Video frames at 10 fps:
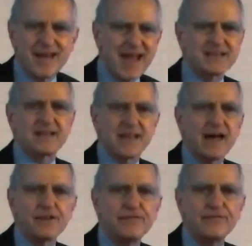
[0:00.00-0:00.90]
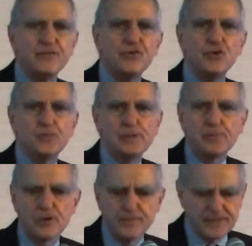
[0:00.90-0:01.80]
has a lot of noble
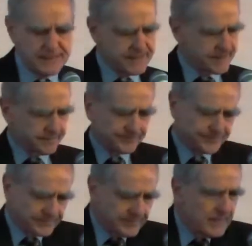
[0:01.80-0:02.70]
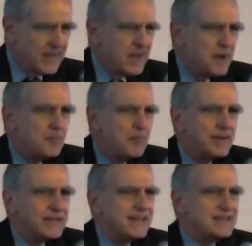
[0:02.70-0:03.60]
purposes.
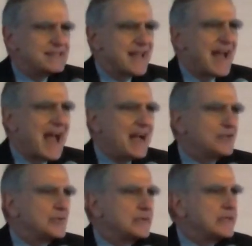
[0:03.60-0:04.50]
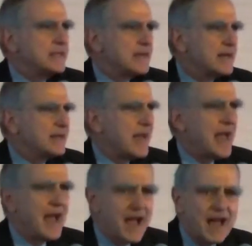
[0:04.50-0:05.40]
But it's actually,
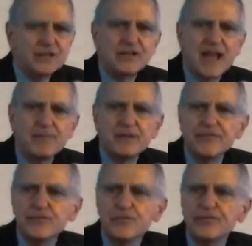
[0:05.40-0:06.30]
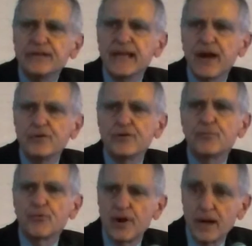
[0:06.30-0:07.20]
how many of you have encountered
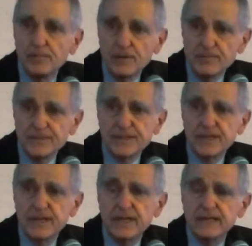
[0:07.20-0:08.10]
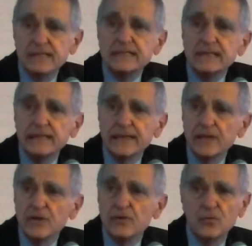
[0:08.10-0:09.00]
problems
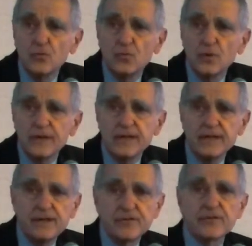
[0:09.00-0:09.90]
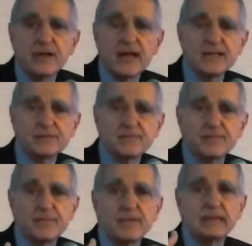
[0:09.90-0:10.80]
dealing either as
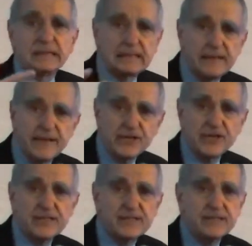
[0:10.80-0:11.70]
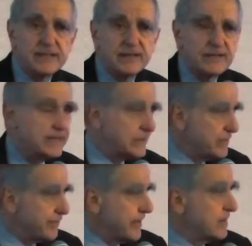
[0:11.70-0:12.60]
clinicians dealing
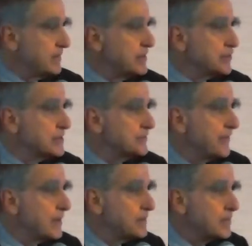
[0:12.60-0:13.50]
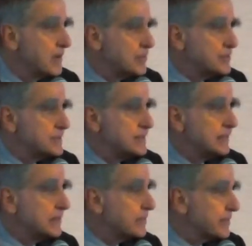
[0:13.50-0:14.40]
with families or as family members
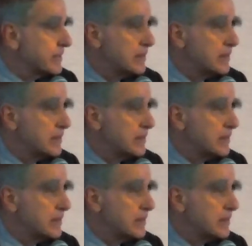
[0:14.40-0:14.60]
dealing with,